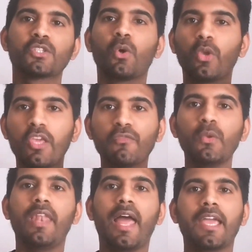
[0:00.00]
So if
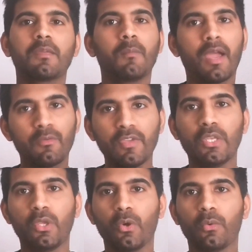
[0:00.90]
you like my
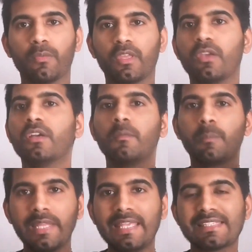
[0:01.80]
video,
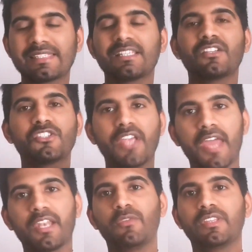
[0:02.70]
please
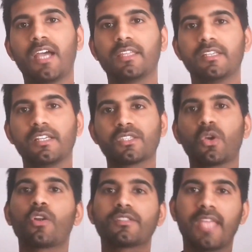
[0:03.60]
share it with others
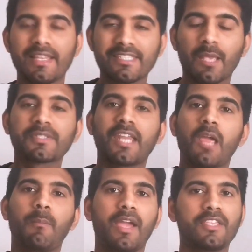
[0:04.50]
and
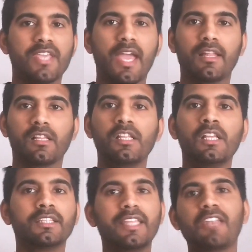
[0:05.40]
subscribe my channel.
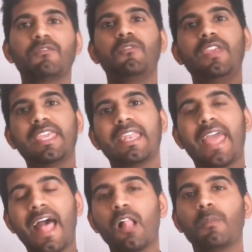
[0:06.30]
That way we can
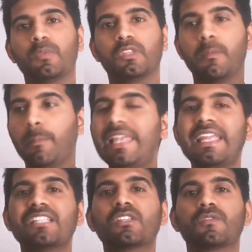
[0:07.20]
help the
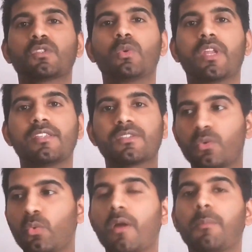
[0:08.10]
millions of students
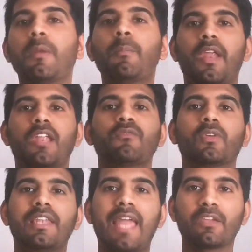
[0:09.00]
who are preparing
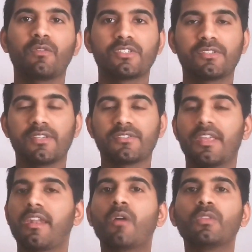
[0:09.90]
for the language test
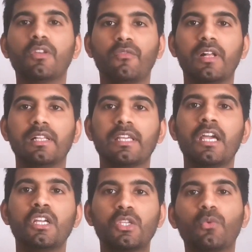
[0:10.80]
around the
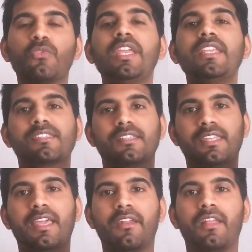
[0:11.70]
world to reach
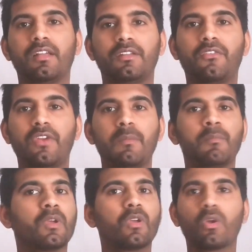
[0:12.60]
their
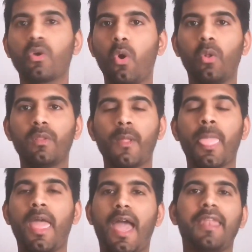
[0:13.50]
dream goal
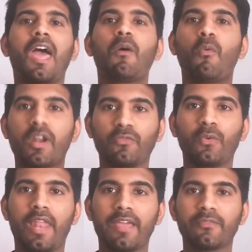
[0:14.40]
and have a
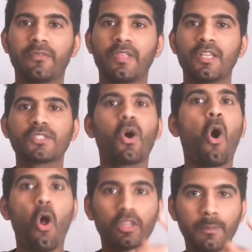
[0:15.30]
wonderful life. So
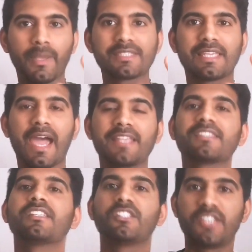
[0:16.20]
all the best, guys.